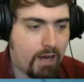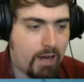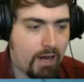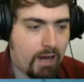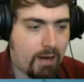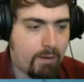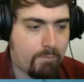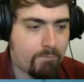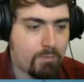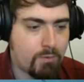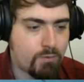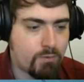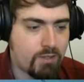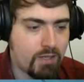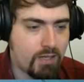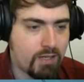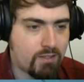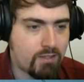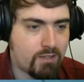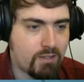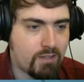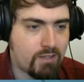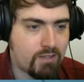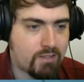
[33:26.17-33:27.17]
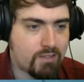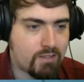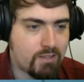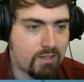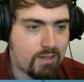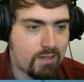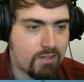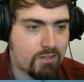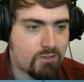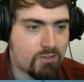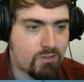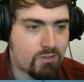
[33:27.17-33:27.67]
And Bodexius
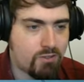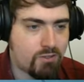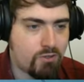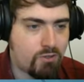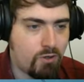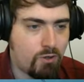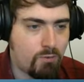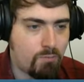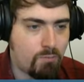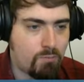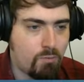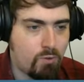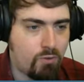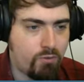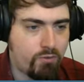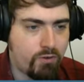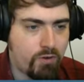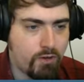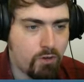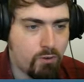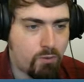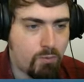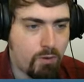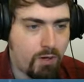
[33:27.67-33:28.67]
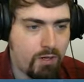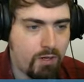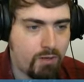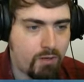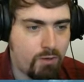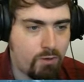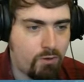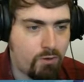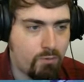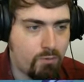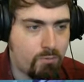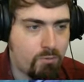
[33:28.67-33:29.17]
is just not moving. Why are
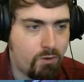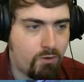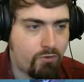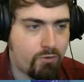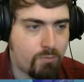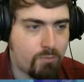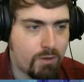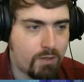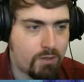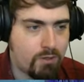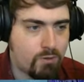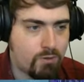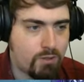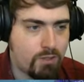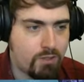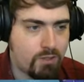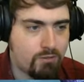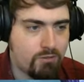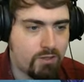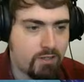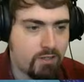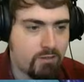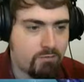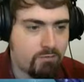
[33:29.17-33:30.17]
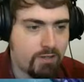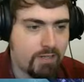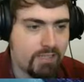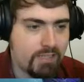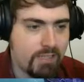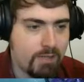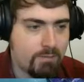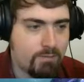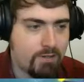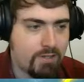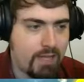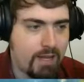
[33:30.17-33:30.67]
you not moving, my dude? He's trying to
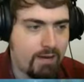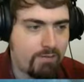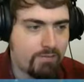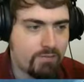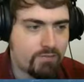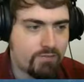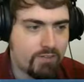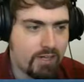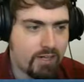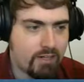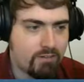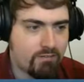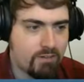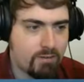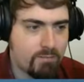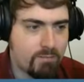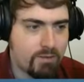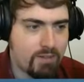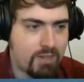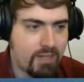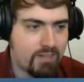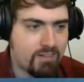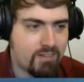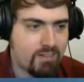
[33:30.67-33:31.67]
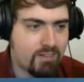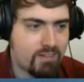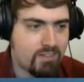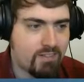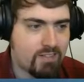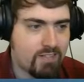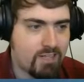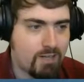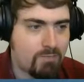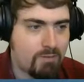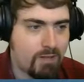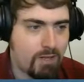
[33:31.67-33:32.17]
reclaim the naval factory, but that doesn't
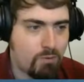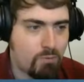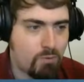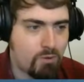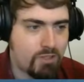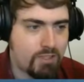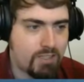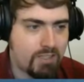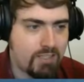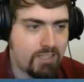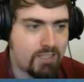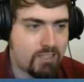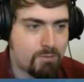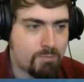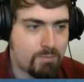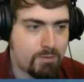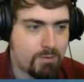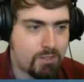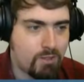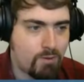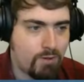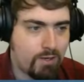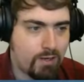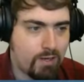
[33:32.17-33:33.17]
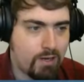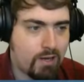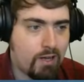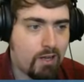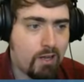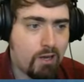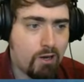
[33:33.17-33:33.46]
seem like what he needs to be doing.